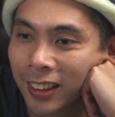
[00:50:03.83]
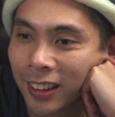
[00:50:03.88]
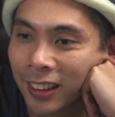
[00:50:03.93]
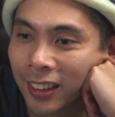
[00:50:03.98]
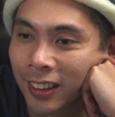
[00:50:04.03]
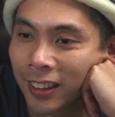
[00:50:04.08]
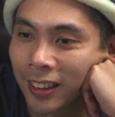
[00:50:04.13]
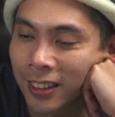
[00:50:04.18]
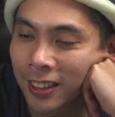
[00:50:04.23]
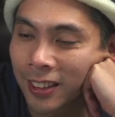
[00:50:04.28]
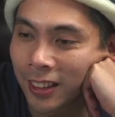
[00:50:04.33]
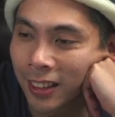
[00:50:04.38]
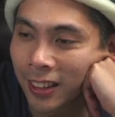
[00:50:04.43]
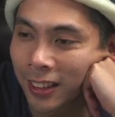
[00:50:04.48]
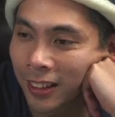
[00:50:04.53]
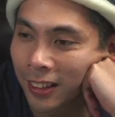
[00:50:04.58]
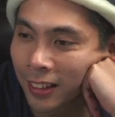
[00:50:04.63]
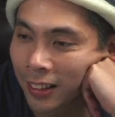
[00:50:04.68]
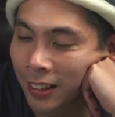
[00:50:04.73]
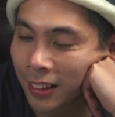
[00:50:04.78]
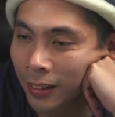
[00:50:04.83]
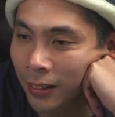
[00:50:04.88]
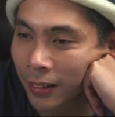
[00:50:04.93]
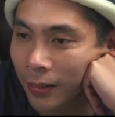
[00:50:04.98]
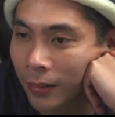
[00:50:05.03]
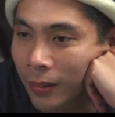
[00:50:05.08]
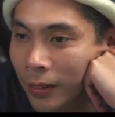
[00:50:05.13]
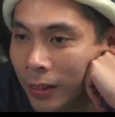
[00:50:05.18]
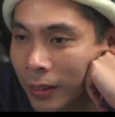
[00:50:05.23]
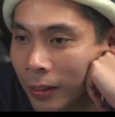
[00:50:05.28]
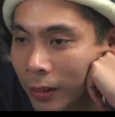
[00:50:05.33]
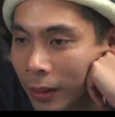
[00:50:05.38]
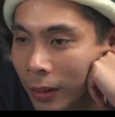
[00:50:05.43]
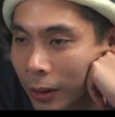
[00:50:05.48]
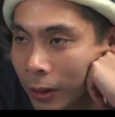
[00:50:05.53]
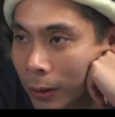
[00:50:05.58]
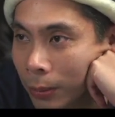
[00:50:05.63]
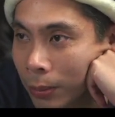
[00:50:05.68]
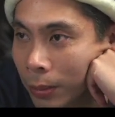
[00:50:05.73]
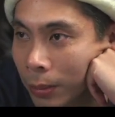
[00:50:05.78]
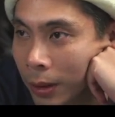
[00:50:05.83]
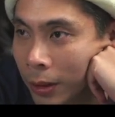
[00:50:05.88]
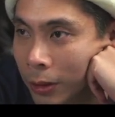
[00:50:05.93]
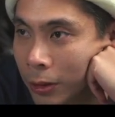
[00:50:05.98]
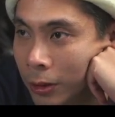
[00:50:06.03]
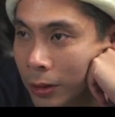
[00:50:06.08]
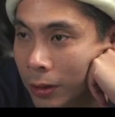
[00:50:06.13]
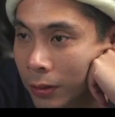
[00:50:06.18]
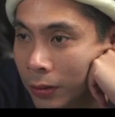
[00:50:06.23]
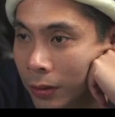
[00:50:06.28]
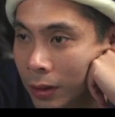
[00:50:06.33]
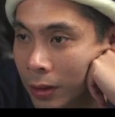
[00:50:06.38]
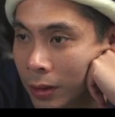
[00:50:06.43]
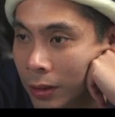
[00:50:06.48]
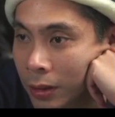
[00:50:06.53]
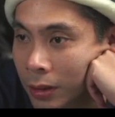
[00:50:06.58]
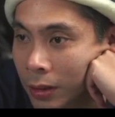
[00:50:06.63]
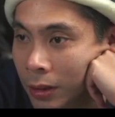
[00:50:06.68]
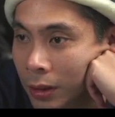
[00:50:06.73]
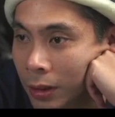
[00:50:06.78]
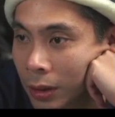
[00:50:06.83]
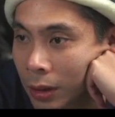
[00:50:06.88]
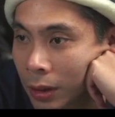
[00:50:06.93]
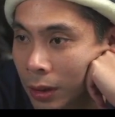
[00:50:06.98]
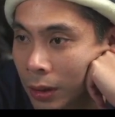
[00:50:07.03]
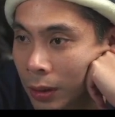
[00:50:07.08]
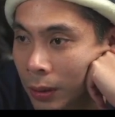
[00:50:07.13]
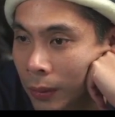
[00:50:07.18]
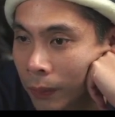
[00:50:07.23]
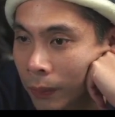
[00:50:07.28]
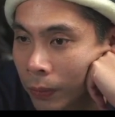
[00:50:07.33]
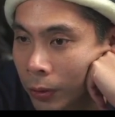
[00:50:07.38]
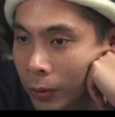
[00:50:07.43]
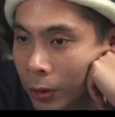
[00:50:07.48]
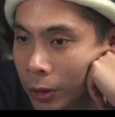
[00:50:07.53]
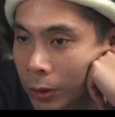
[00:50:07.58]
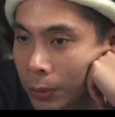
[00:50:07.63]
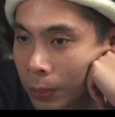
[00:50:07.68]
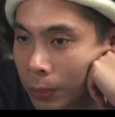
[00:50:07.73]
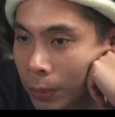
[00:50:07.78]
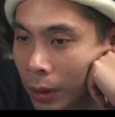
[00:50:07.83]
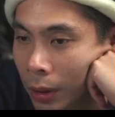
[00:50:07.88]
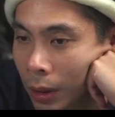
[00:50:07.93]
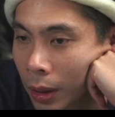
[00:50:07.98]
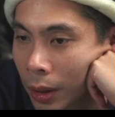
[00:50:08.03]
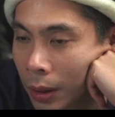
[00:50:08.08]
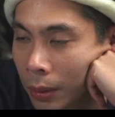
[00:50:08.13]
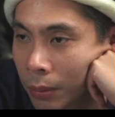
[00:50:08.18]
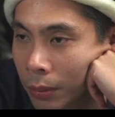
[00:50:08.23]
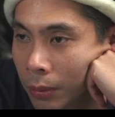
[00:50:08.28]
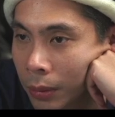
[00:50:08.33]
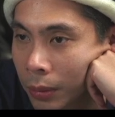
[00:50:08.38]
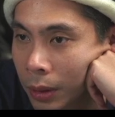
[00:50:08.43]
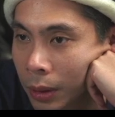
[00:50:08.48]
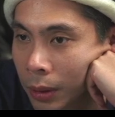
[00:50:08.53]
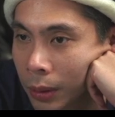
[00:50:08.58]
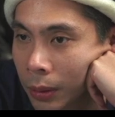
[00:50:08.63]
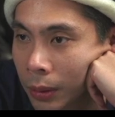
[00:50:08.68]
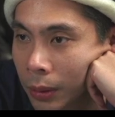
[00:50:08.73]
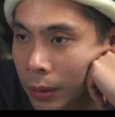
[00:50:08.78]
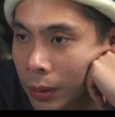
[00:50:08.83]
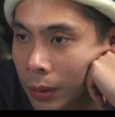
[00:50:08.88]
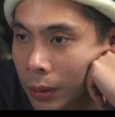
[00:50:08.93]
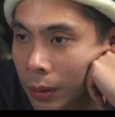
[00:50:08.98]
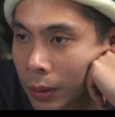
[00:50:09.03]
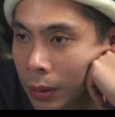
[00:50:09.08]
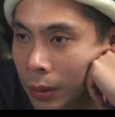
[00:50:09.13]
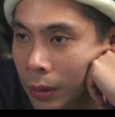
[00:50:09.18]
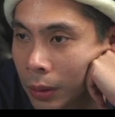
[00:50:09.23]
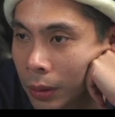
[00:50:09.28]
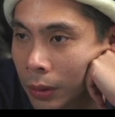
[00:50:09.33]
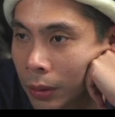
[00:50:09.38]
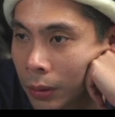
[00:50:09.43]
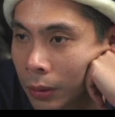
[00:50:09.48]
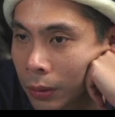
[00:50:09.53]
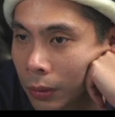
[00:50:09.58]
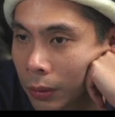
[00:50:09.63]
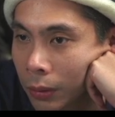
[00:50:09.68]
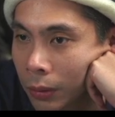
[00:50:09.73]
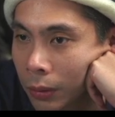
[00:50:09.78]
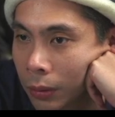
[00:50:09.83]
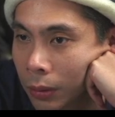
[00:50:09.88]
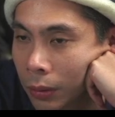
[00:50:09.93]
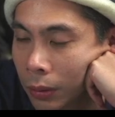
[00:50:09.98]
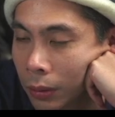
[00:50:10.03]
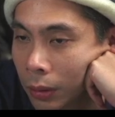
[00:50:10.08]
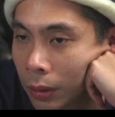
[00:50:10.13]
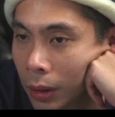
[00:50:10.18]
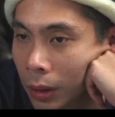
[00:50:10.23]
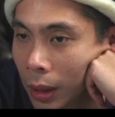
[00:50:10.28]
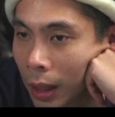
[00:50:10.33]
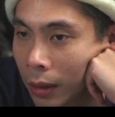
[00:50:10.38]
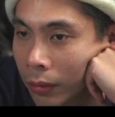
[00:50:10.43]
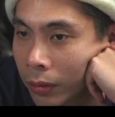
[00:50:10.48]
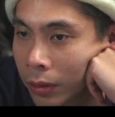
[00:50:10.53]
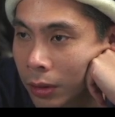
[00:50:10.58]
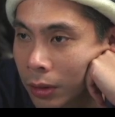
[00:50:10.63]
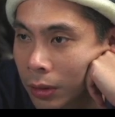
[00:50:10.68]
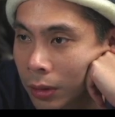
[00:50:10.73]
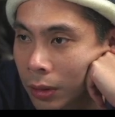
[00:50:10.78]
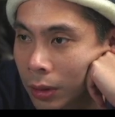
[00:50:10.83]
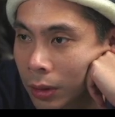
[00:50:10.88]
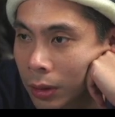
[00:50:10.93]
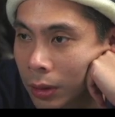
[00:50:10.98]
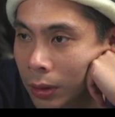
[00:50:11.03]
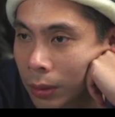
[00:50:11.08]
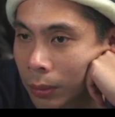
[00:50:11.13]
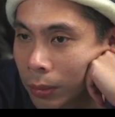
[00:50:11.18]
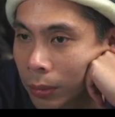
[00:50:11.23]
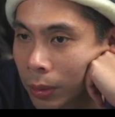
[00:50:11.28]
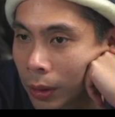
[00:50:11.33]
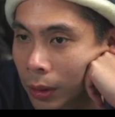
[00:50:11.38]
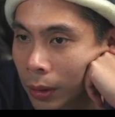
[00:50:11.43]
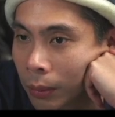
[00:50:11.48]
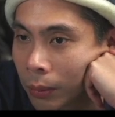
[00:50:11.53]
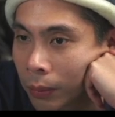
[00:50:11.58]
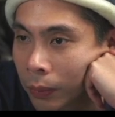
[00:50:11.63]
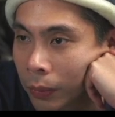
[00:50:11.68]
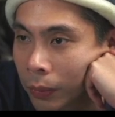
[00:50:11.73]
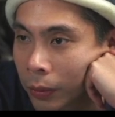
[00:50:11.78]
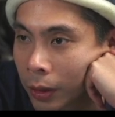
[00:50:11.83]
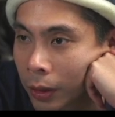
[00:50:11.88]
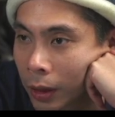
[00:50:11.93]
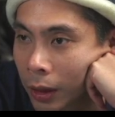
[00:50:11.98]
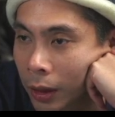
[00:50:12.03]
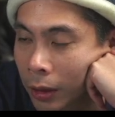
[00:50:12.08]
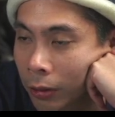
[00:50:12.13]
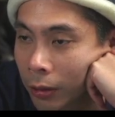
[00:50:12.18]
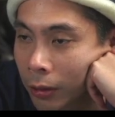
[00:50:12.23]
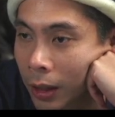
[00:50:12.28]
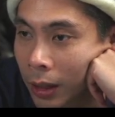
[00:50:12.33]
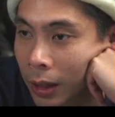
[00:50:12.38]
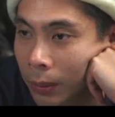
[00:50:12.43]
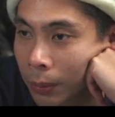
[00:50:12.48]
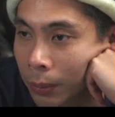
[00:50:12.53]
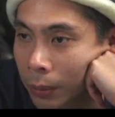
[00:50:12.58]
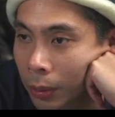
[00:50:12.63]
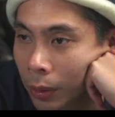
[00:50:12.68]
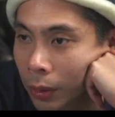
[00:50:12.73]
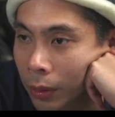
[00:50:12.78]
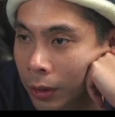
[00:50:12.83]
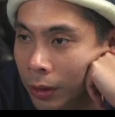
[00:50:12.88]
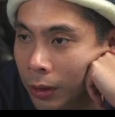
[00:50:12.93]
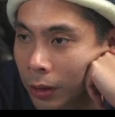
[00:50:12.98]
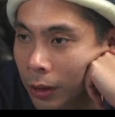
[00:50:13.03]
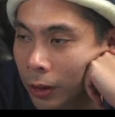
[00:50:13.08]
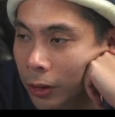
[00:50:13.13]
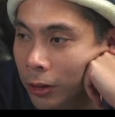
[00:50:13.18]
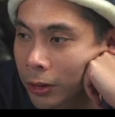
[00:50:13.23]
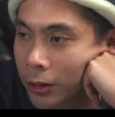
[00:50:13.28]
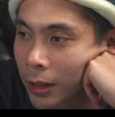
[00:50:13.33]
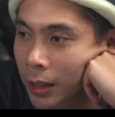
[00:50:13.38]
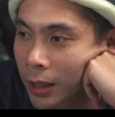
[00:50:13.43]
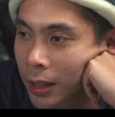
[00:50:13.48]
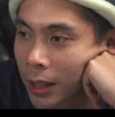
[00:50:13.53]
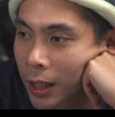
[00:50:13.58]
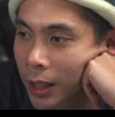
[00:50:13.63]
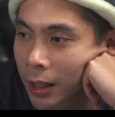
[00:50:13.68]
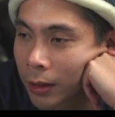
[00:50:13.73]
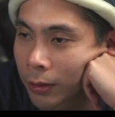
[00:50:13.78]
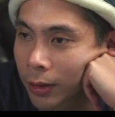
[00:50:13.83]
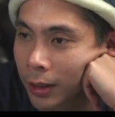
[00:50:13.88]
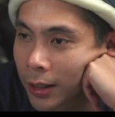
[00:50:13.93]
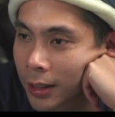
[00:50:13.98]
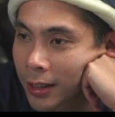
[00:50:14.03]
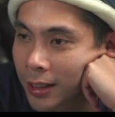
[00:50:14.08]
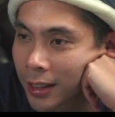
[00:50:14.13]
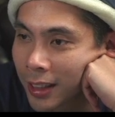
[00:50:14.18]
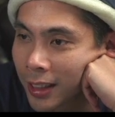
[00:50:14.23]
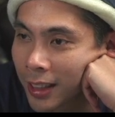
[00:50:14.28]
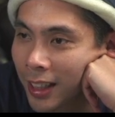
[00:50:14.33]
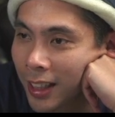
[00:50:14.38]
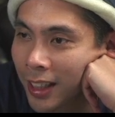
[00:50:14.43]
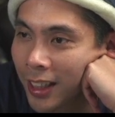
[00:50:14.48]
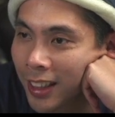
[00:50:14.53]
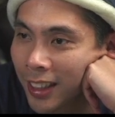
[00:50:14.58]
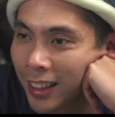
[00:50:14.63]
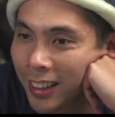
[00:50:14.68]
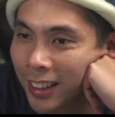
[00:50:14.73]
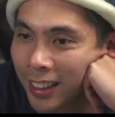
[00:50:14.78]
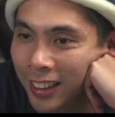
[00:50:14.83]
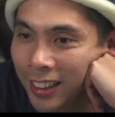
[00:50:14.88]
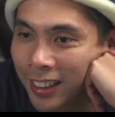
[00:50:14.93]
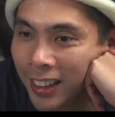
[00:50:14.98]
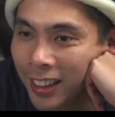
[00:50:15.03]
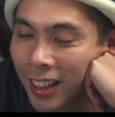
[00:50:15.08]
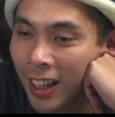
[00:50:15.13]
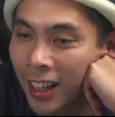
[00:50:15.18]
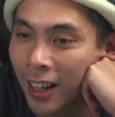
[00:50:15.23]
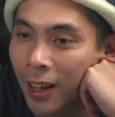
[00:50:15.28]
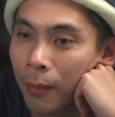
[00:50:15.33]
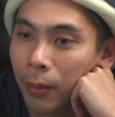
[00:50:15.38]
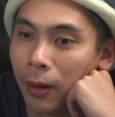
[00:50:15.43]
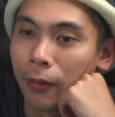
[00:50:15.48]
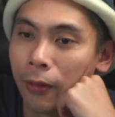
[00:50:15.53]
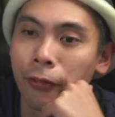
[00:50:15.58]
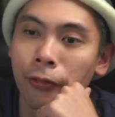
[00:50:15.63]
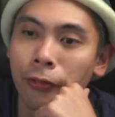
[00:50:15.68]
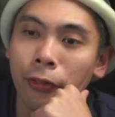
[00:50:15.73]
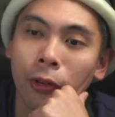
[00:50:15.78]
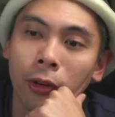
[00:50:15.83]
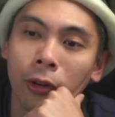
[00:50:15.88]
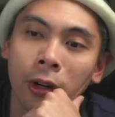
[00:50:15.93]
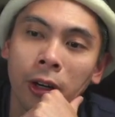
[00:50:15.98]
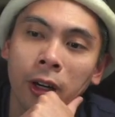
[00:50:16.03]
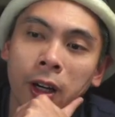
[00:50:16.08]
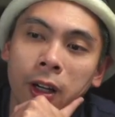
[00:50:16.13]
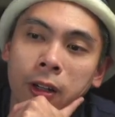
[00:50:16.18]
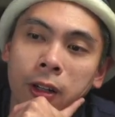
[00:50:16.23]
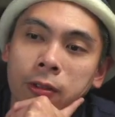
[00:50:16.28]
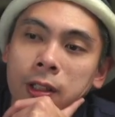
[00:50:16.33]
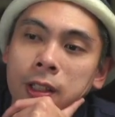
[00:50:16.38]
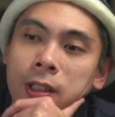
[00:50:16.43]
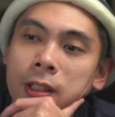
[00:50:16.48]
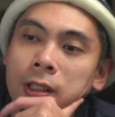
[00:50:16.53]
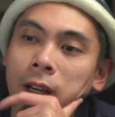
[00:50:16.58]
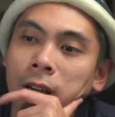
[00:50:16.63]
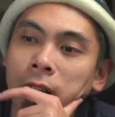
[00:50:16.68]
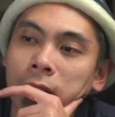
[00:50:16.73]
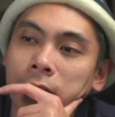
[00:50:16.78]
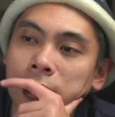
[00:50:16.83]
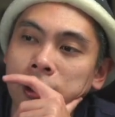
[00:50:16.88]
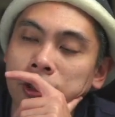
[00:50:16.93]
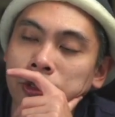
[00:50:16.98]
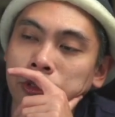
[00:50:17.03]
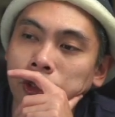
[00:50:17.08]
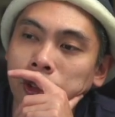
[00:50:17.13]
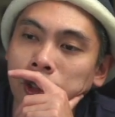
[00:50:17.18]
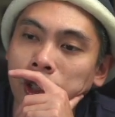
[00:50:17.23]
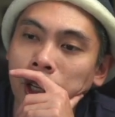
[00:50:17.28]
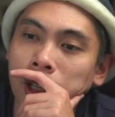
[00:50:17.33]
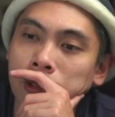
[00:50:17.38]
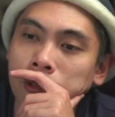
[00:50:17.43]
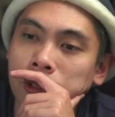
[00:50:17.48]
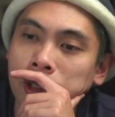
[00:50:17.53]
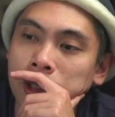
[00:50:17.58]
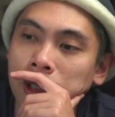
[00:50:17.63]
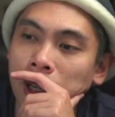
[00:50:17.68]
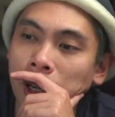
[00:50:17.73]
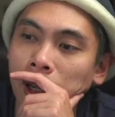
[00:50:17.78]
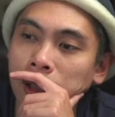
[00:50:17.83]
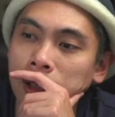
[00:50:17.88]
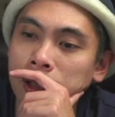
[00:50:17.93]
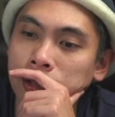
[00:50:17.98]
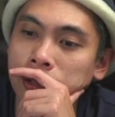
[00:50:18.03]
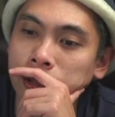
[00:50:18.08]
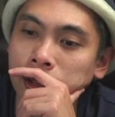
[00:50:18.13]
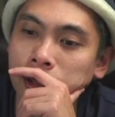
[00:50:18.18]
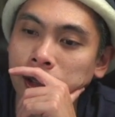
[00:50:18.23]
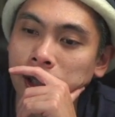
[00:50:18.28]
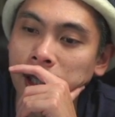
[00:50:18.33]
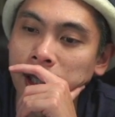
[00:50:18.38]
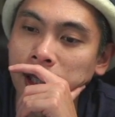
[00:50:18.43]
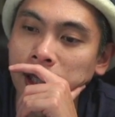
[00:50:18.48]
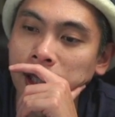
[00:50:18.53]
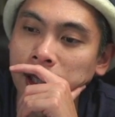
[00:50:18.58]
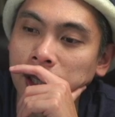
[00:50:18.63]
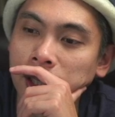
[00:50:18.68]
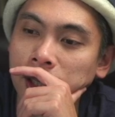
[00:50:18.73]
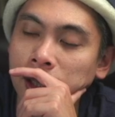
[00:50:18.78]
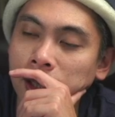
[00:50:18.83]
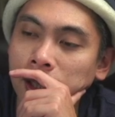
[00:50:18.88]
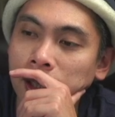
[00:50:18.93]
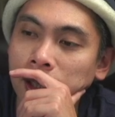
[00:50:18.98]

Here, let's look at other pictures of this. There's plum. Ooh, lavender, plum. Okay, great. Both colors I can't really see. But $400. $400 for a...